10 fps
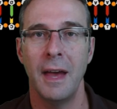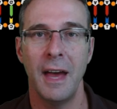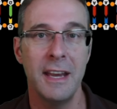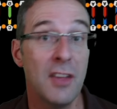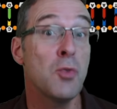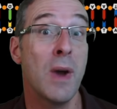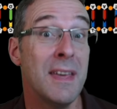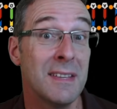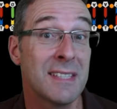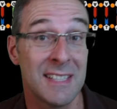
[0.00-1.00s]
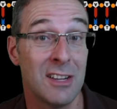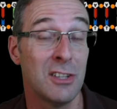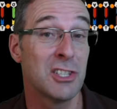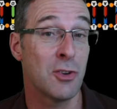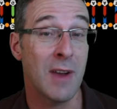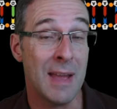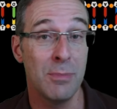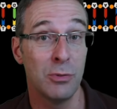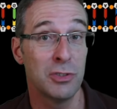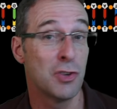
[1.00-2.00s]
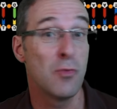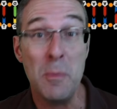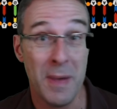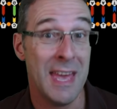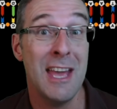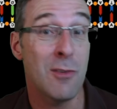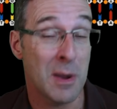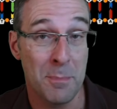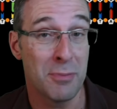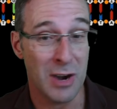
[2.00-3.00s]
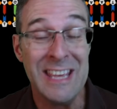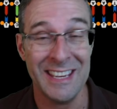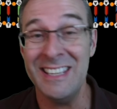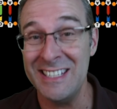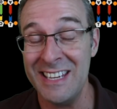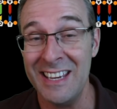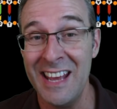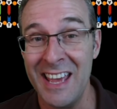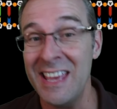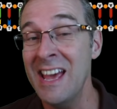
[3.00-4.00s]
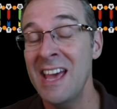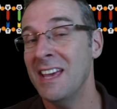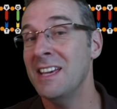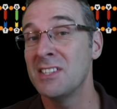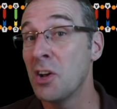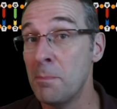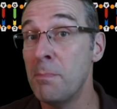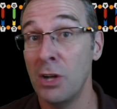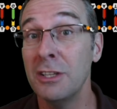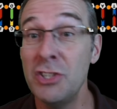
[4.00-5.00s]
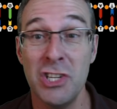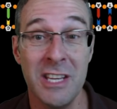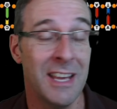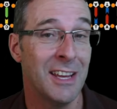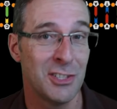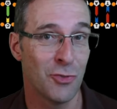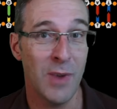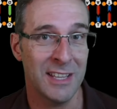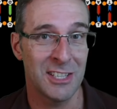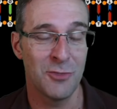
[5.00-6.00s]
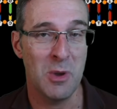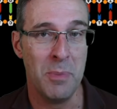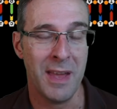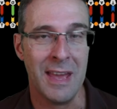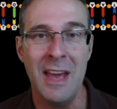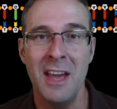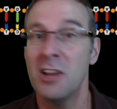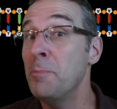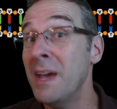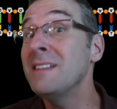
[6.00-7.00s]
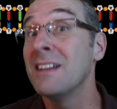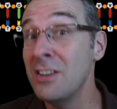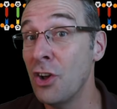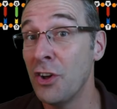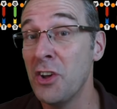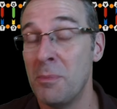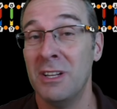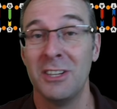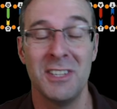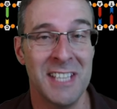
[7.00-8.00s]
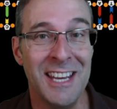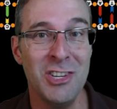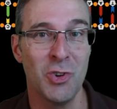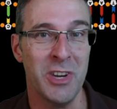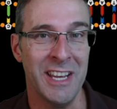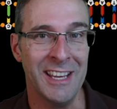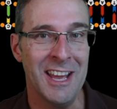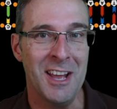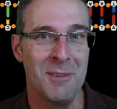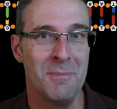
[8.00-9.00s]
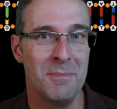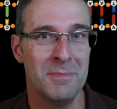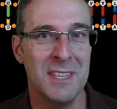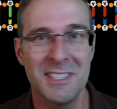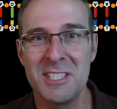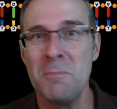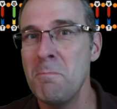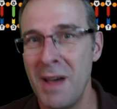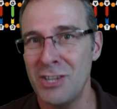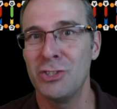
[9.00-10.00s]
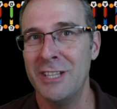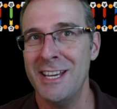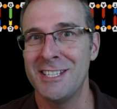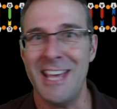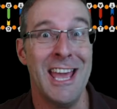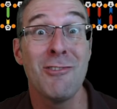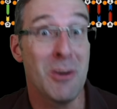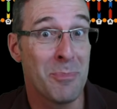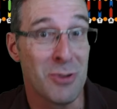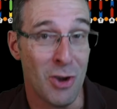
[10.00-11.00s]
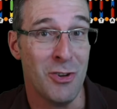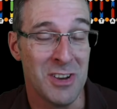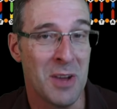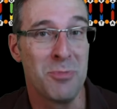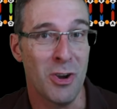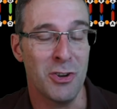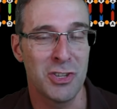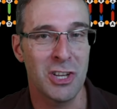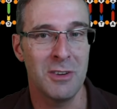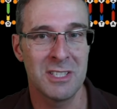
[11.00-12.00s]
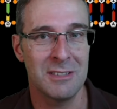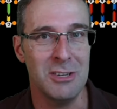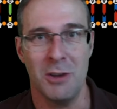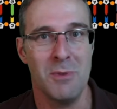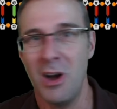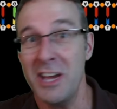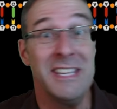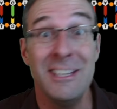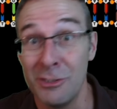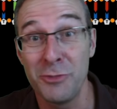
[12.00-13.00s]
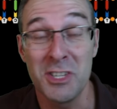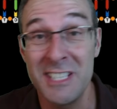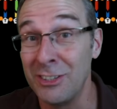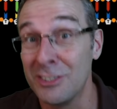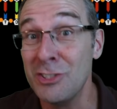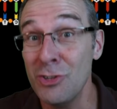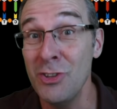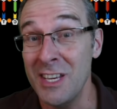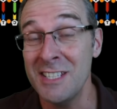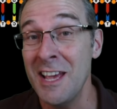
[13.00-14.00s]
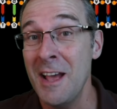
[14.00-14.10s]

Another way that cells are able to repair a break in DNA is homology-directed repair. Compared to non-homologous end joining, this is a much less error-prone approach. So it's, ideal for a cell to do this,